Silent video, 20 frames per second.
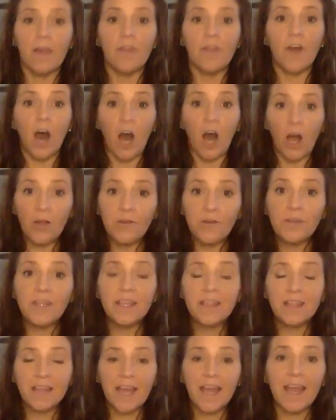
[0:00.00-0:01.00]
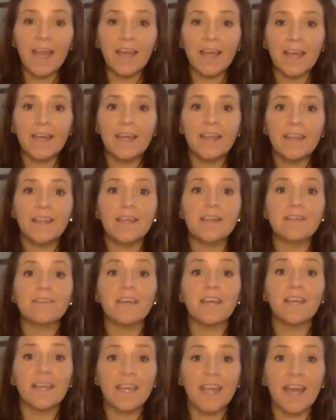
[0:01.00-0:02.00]
The only thing that is
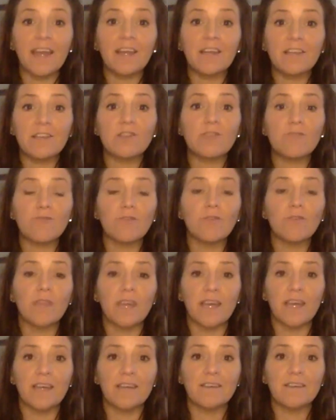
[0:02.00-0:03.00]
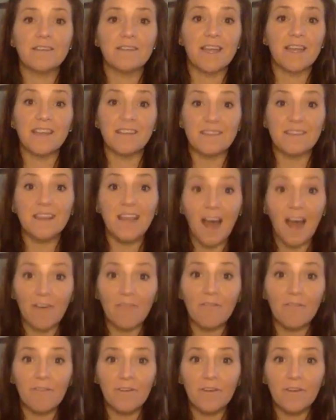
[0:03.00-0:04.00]
going to get us through this is
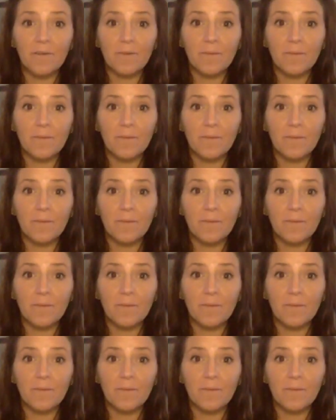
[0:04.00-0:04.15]
love.